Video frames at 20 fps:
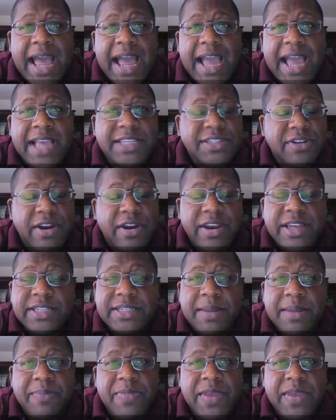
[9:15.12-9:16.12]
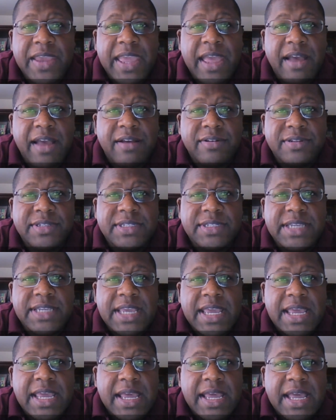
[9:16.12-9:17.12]
I started something else,
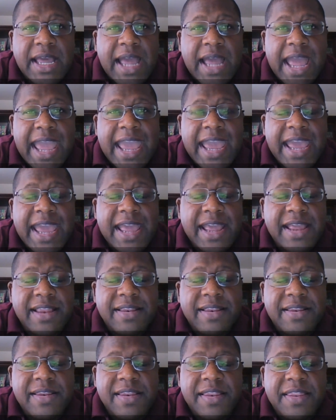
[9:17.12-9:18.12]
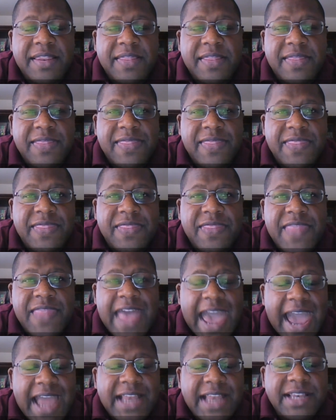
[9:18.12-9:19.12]
and
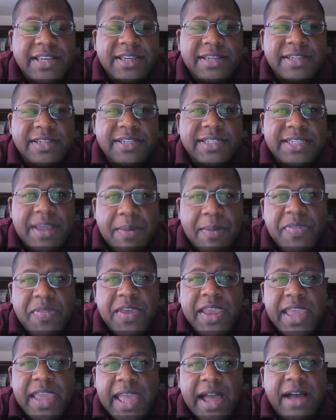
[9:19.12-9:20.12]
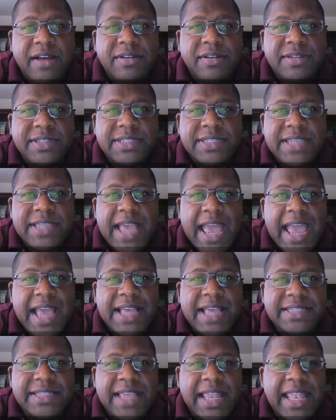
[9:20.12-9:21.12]
that something else
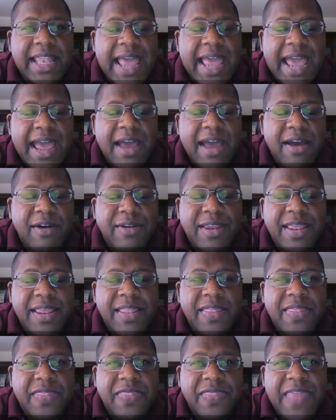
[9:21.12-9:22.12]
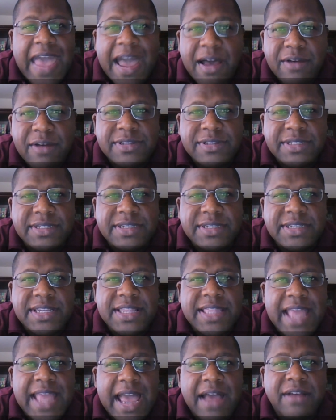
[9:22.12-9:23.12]
has allowed thousands
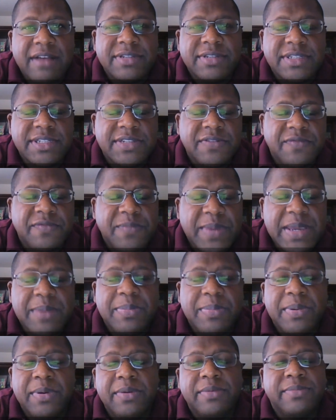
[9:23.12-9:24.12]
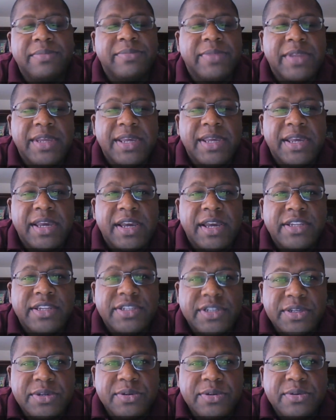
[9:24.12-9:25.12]
and thousands of people
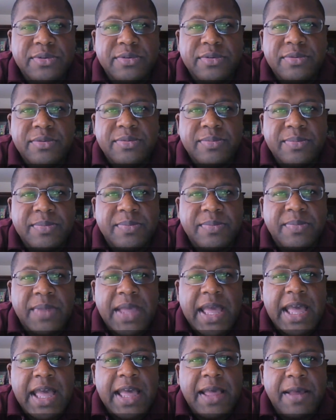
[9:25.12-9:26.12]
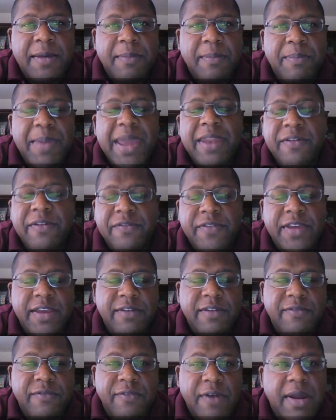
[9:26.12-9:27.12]
to
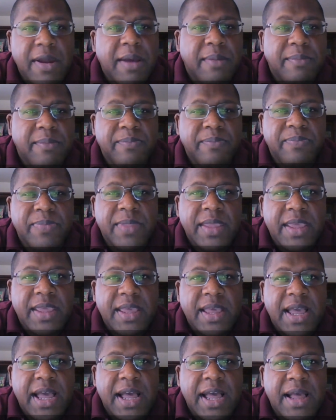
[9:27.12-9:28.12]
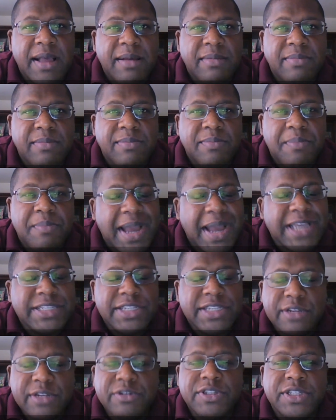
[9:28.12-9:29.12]
benefit from my
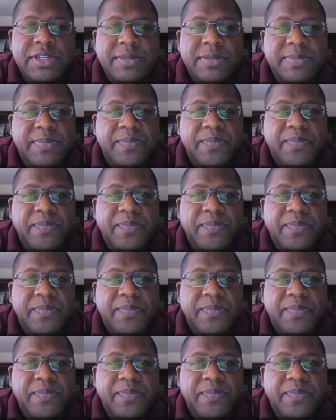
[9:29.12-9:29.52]
solution.